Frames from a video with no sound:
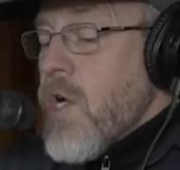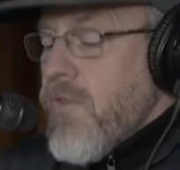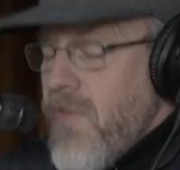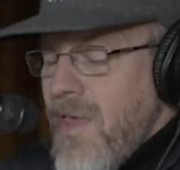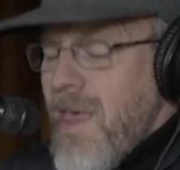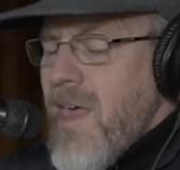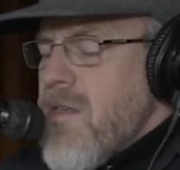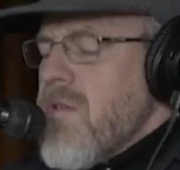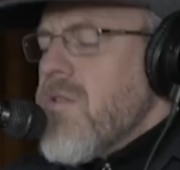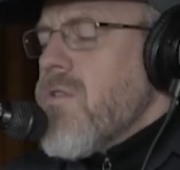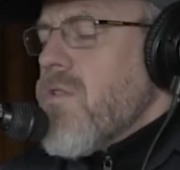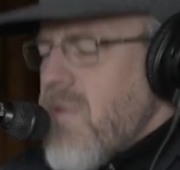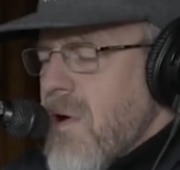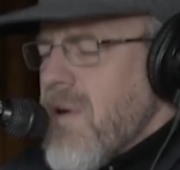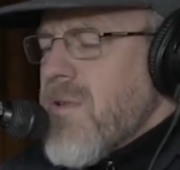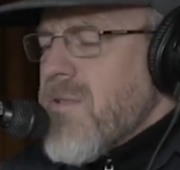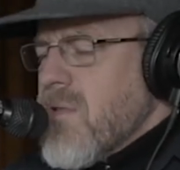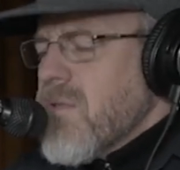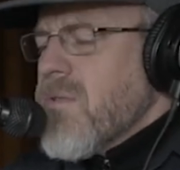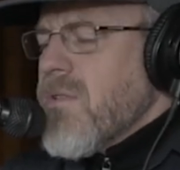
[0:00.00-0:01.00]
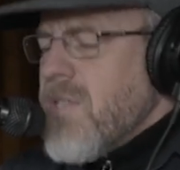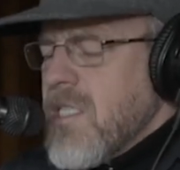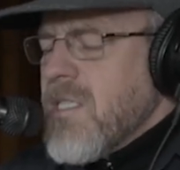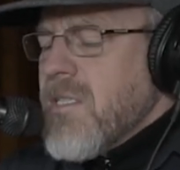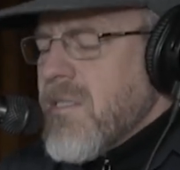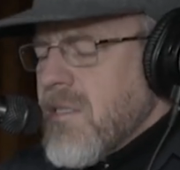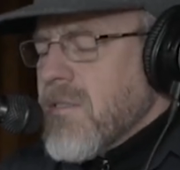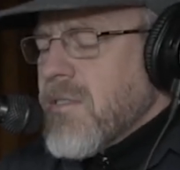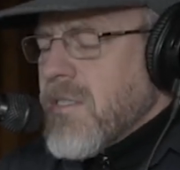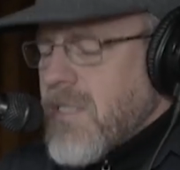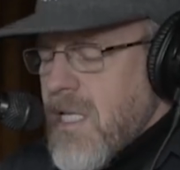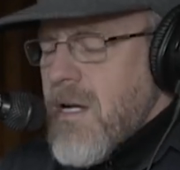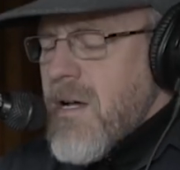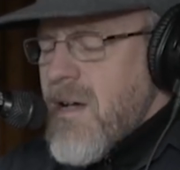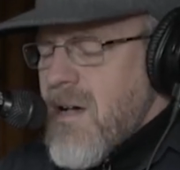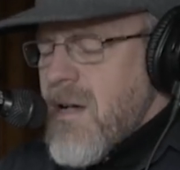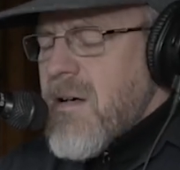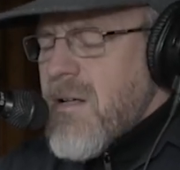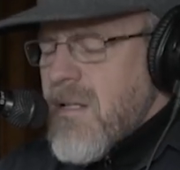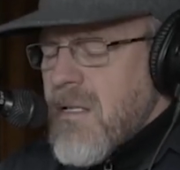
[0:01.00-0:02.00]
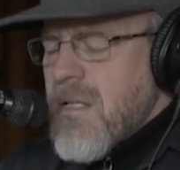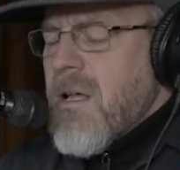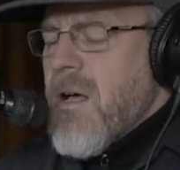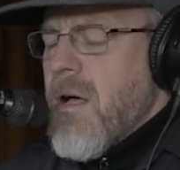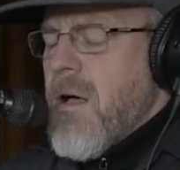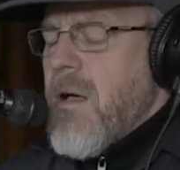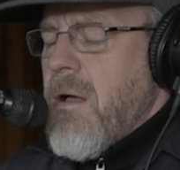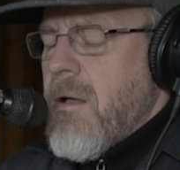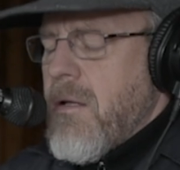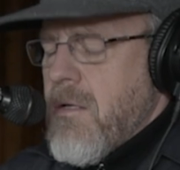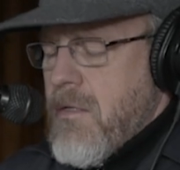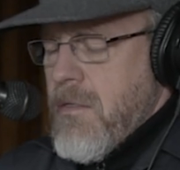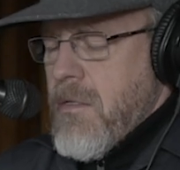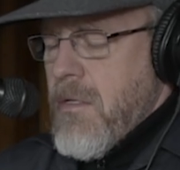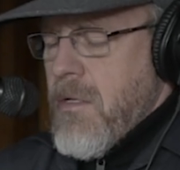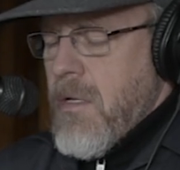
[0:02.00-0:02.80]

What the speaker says: their own little girl.